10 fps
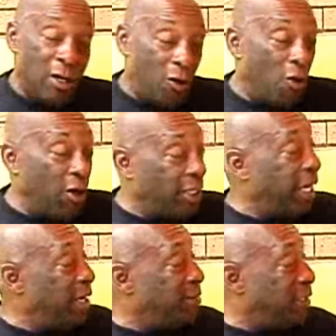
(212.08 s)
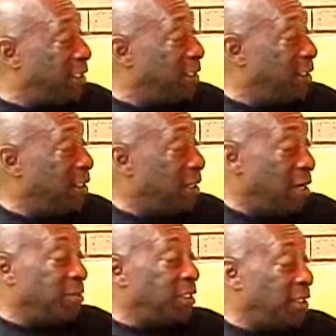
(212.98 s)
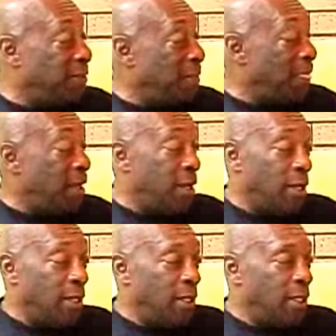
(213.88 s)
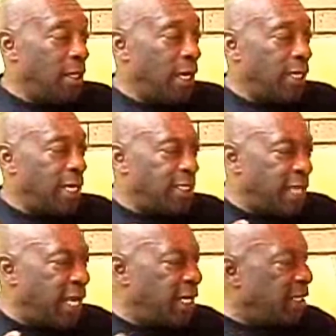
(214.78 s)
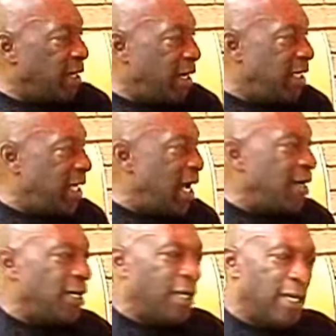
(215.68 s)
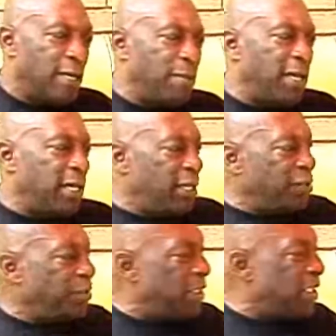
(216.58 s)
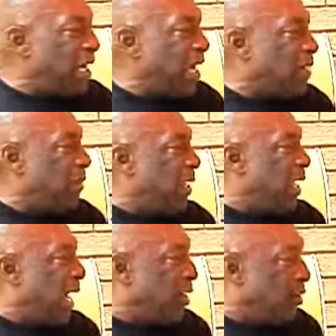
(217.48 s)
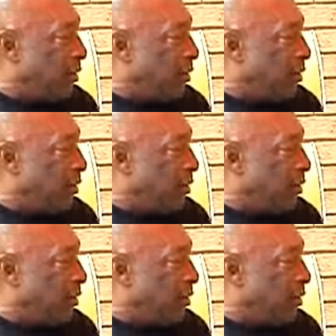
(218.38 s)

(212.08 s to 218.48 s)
oil comes in, and they take it and cut it down and they make an instrument sound like a piano.